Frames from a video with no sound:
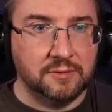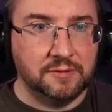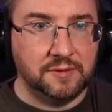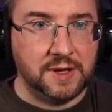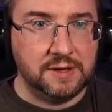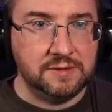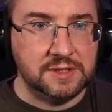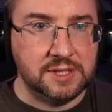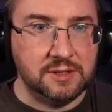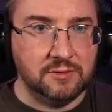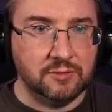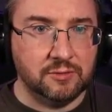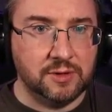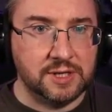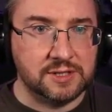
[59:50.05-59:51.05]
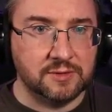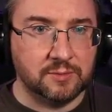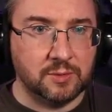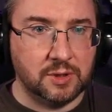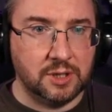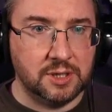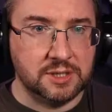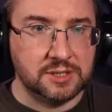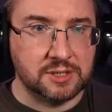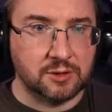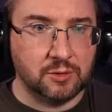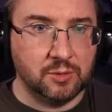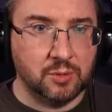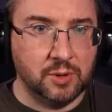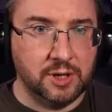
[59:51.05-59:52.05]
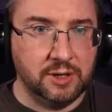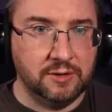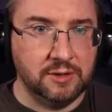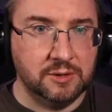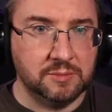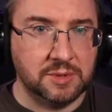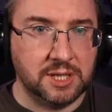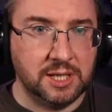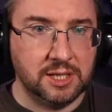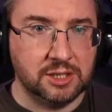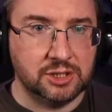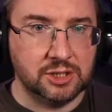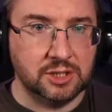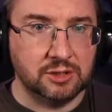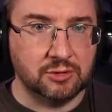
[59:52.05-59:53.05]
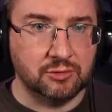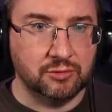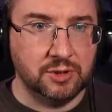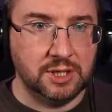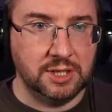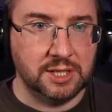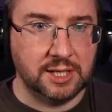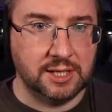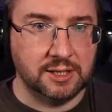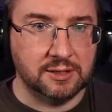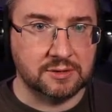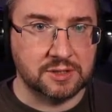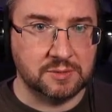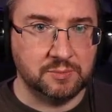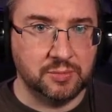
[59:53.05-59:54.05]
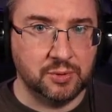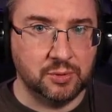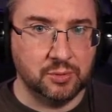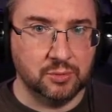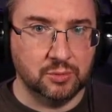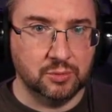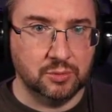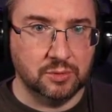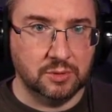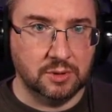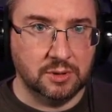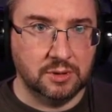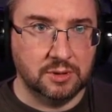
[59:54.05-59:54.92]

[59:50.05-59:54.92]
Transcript: Fountain, reservoirs, aquarium, kitchen, greenhouse, pool.